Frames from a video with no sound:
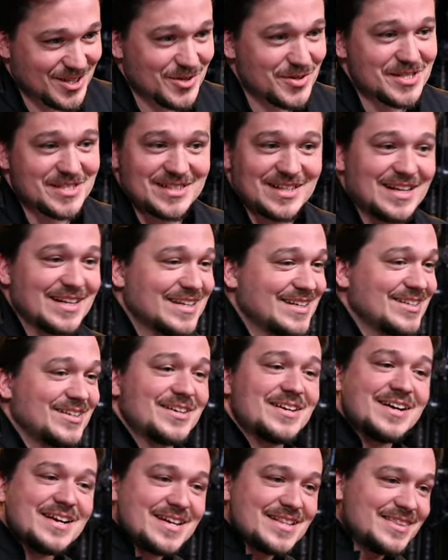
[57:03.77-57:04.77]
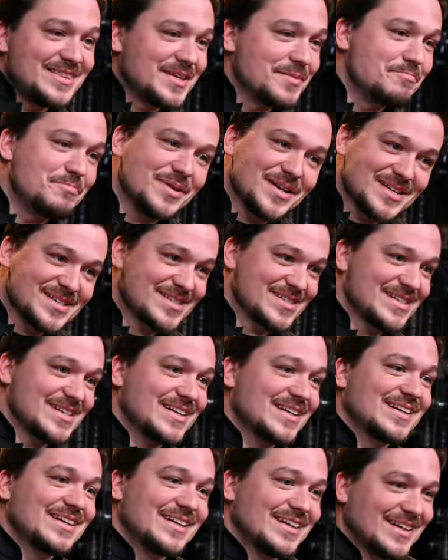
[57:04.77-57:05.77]
so it's like, you know, the
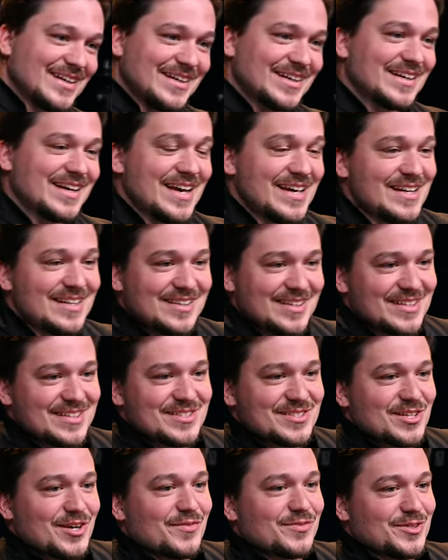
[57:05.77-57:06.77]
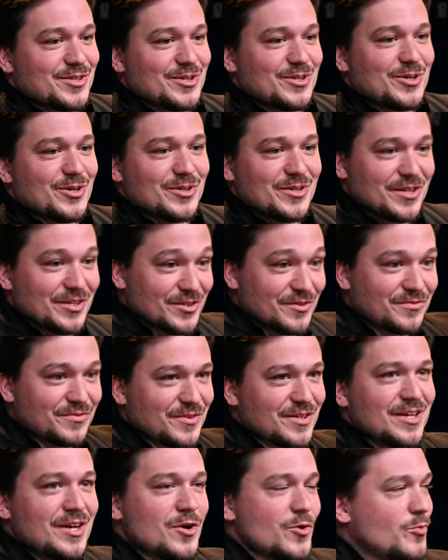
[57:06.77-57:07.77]
basic uh, editing software on, on
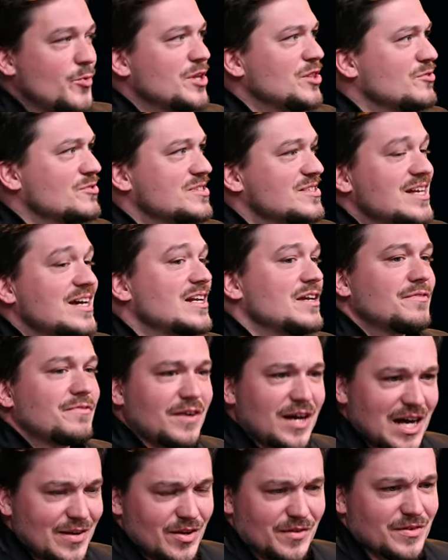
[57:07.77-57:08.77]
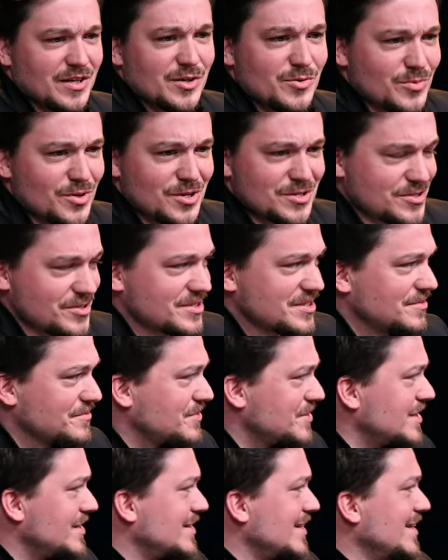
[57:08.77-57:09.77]
Windows 95, I think it was, or
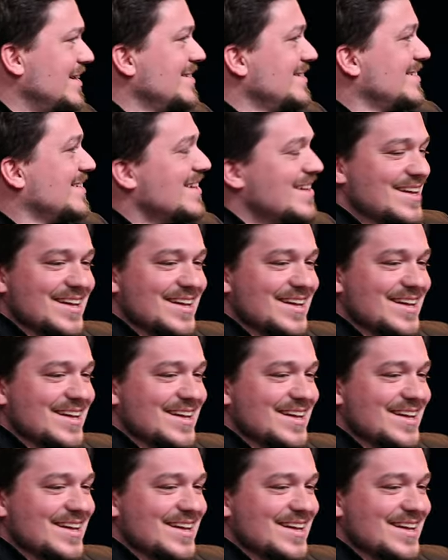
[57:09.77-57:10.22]
something like that.